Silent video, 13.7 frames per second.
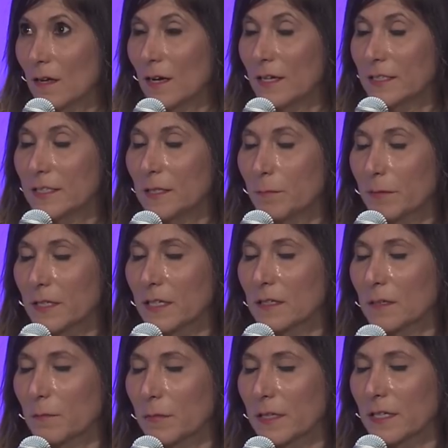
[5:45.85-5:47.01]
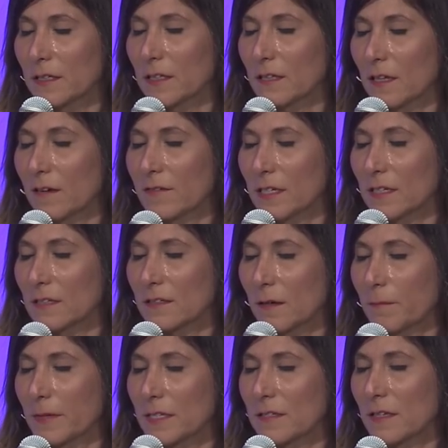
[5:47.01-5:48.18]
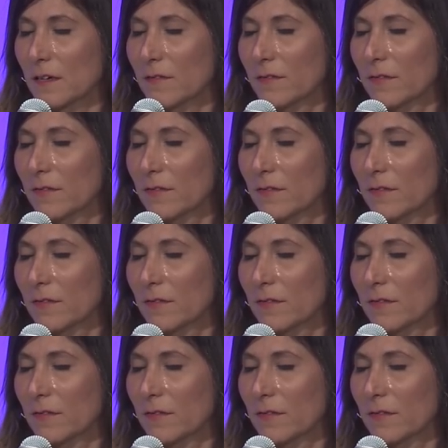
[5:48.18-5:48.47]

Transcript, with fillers: I deeply and completely love and accept myself.